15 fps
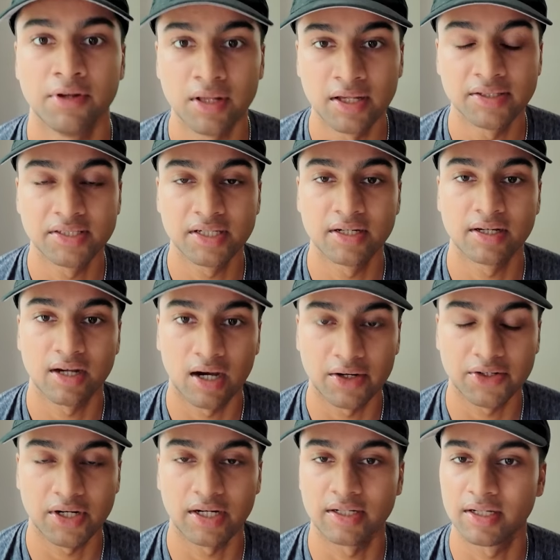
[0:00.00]
Freelancing and
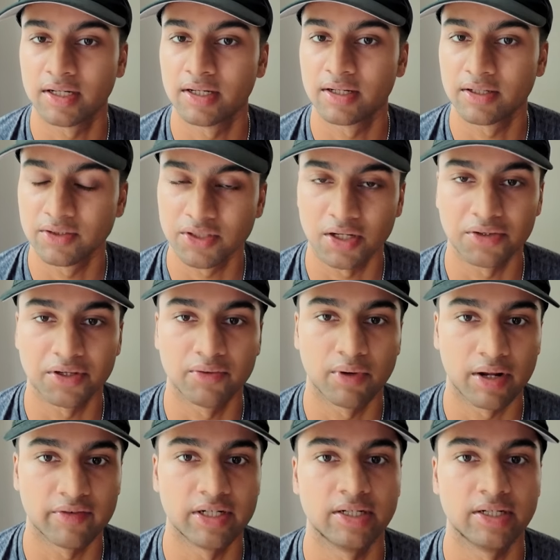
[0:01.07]
contracting, consulting, whatever,